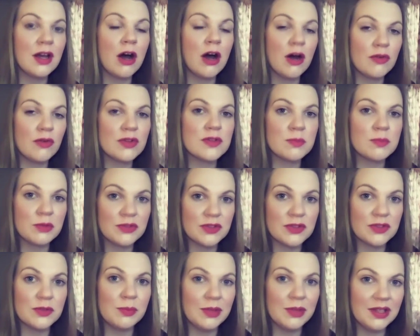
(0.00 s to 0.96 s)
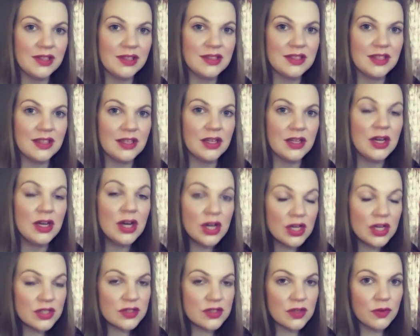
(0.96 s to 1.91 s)
our responsibility
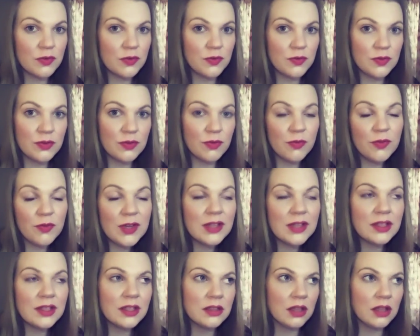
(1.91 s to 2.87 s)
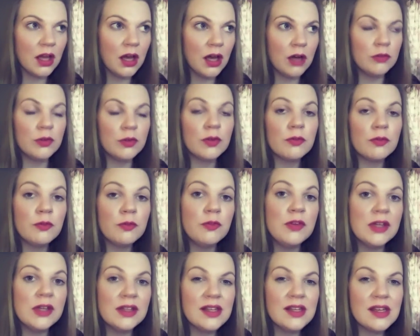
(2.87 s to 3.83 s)
so feeling love
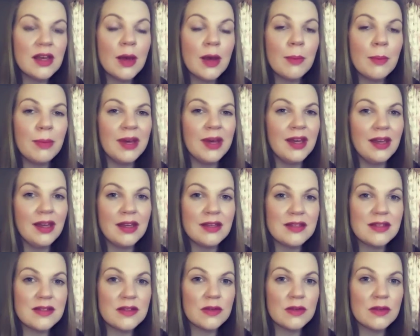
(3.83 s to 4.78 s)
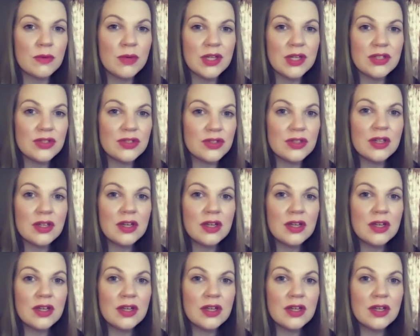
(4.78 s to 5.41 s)
feeling peace, which,